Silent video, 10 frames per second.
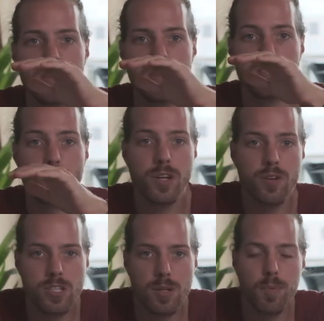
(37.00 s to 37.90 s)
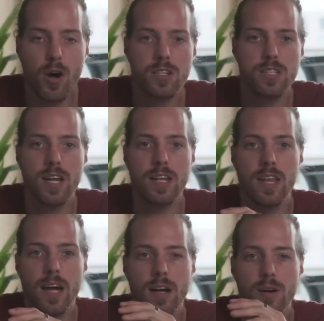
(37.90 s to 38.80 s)
So here is the box, and
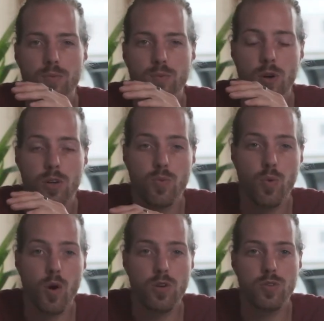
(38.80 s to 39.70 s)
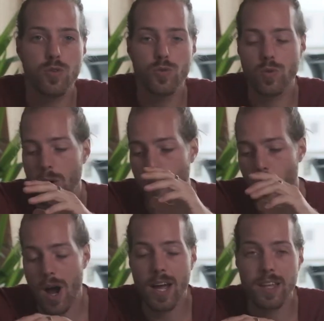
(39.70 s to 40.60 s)
we're gonna walk through
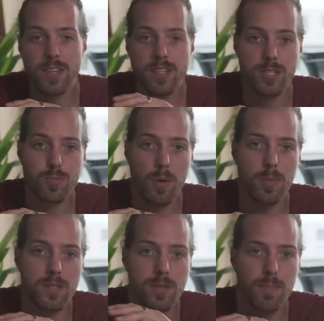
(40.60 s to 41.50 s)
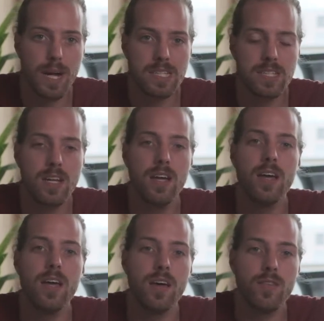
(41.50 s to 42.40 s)
why this is probably the best
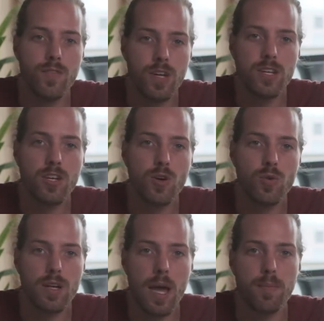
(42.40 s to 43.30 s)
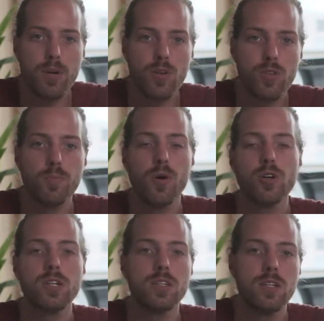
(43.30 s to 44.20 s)
video camera on the
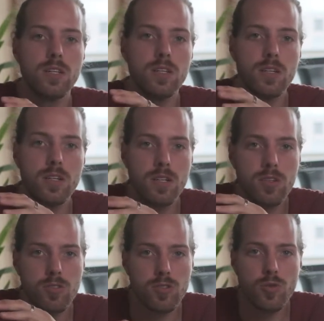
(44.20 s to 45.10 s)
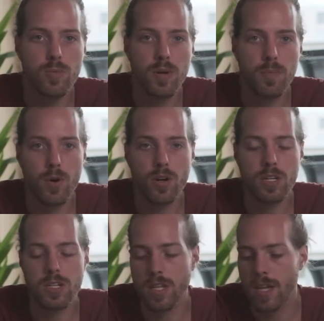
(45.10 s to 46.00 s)
market, in the consumer
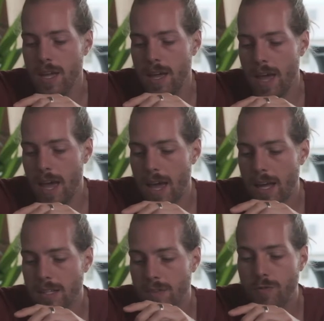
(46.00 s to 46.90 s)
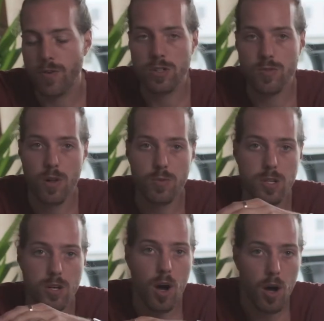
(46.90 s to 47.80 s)
market. And first of all, we're
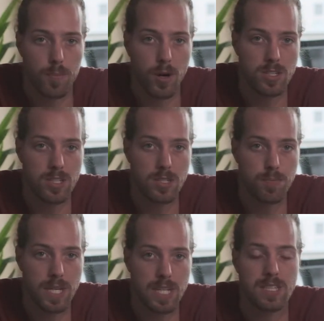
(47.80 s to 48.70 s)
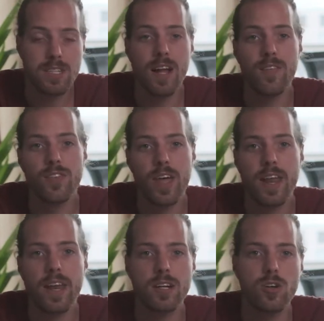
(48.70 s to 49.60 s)
gonna unbox this beast, and
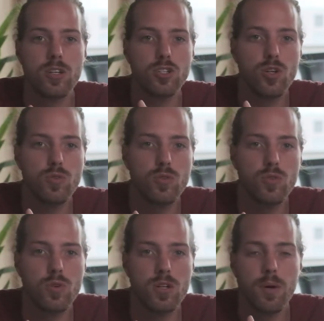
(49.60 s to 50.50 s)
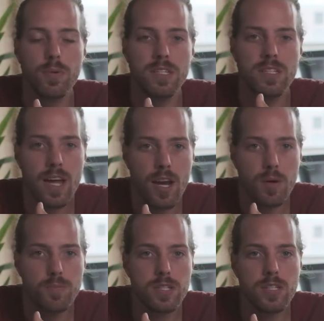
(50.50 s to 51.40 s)
then I'm gonna show you a couple of
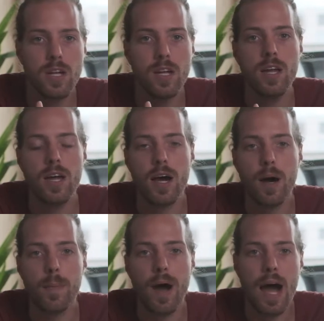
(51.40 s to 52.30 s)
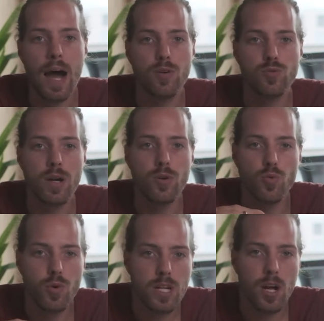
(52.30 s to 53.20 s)
setups, how do I
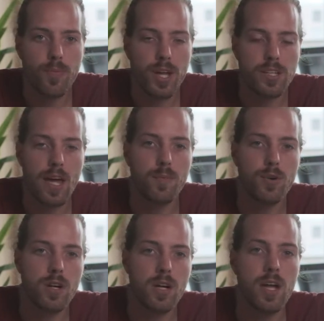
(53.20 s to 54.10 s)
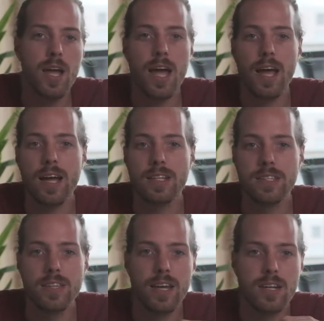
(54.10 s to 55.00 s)
rig up that camera, and
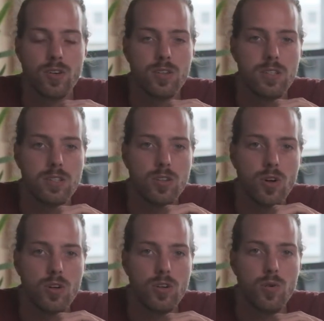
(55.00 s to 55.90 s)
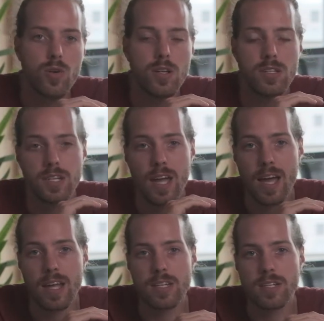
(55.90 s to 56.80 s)
then I'm gonna talk in the
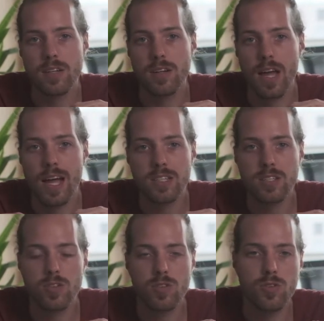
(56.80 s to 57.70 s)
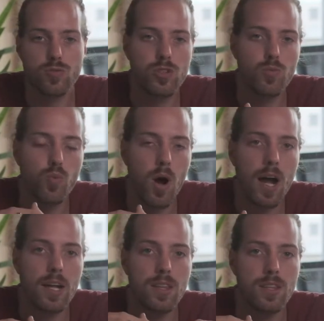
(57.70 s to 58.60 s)
end as a conclusion
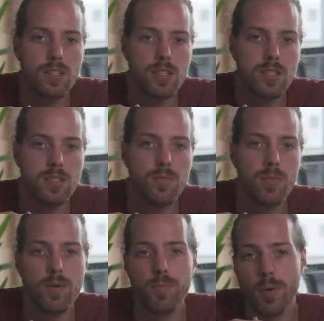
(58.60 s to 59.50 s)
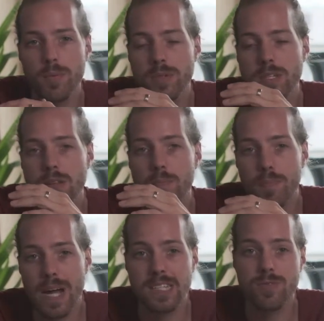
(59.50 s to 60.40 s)
why this is probably the
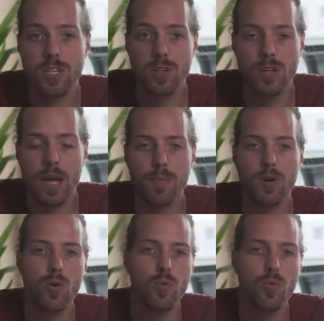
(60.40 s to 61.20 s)
best video camera, or